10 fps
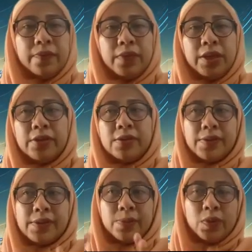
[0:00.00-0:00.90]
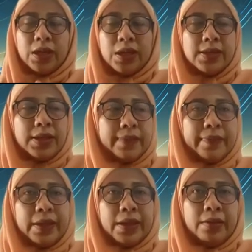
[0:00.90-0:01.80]
When we solve
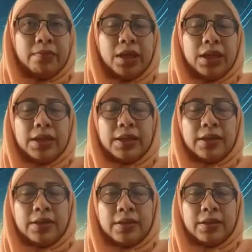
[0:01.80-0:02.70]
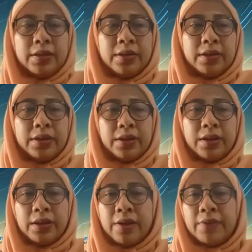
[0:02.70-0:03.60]
simultaneously, meaning that
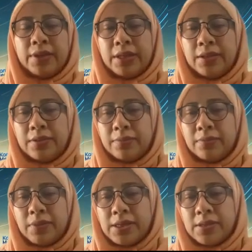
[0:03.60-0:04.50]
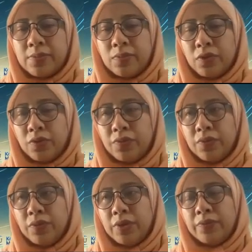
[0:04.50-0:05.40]
everything must move
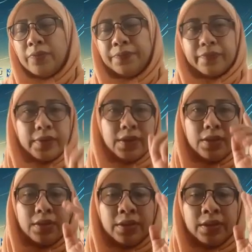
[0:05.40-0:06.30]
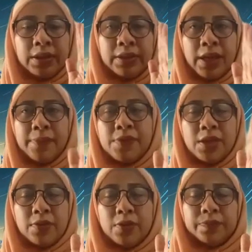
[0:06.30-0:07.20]
with time
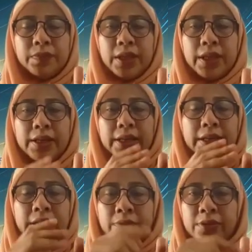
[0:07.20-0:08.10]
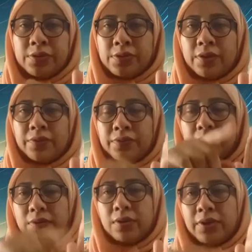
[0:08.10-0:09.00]
0, and then it will solve
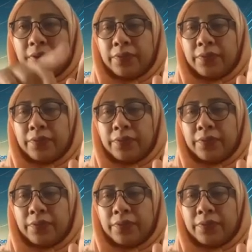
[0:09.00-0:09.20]
all